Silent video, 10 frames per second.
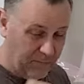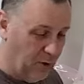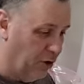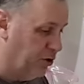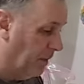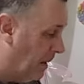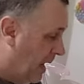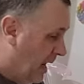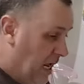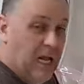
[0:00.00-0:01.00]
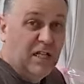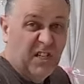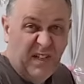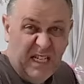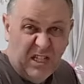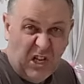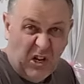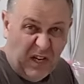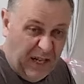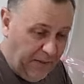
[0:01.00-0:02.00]
logic. So they need to go
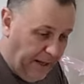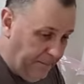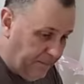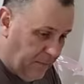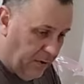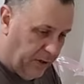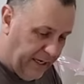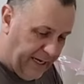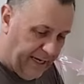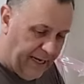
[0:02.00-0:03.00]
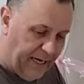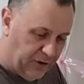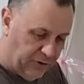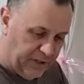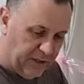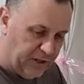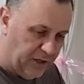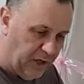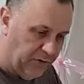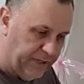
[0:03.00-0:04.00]
and get that. Looking at a hairdresser
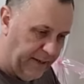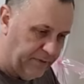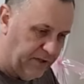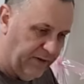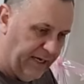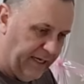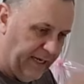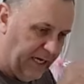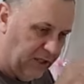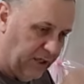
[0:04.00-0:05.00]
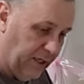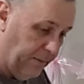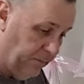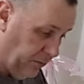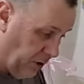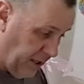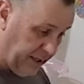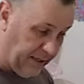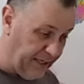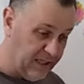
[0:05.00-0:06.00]
style tap so that they can actually, Diane
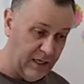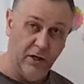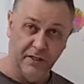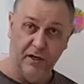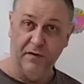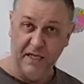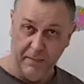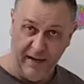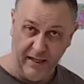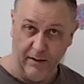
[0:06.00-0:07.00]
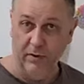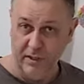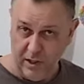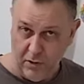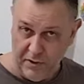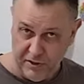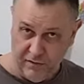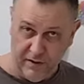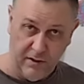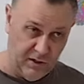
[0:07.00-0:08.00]
can easily herself independently, which is the whole idea
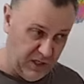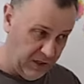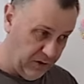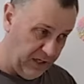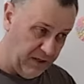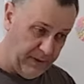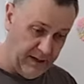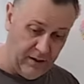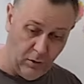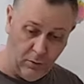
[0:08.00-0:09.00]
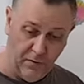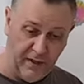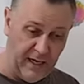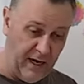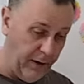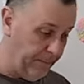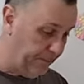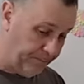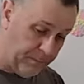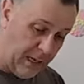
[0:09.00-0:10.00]
of this, she can do independently or with a carer.
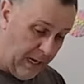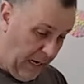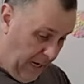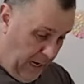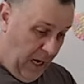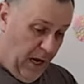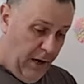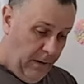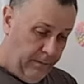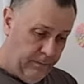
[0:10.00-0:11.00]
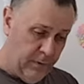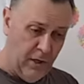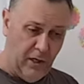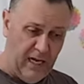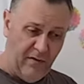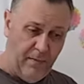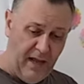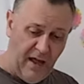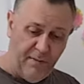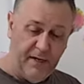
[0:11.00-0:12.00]
Not only have a
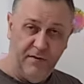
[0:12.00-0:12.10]
bath, but